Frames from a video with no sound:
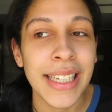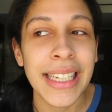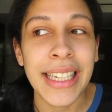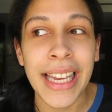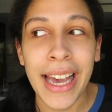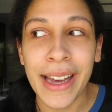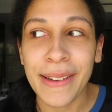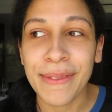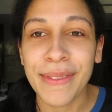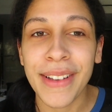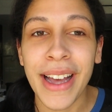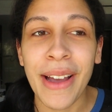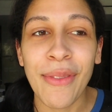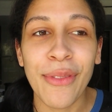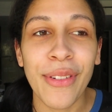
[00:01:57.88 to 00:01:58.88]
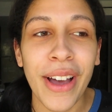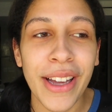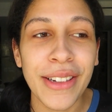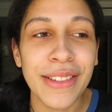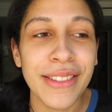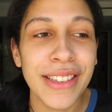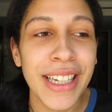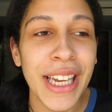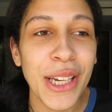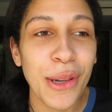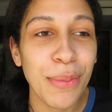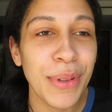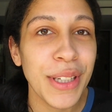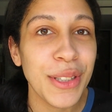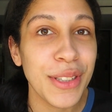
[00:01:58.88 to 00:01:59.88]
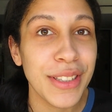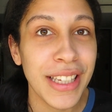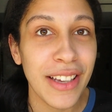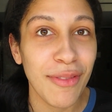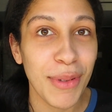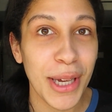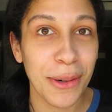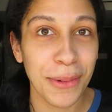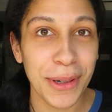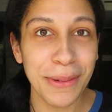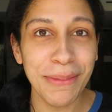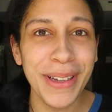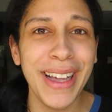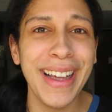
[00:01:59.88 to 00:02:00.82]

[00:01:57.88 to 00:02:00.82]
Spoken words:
like, yeah, I'm fine. Can you please just give me a room?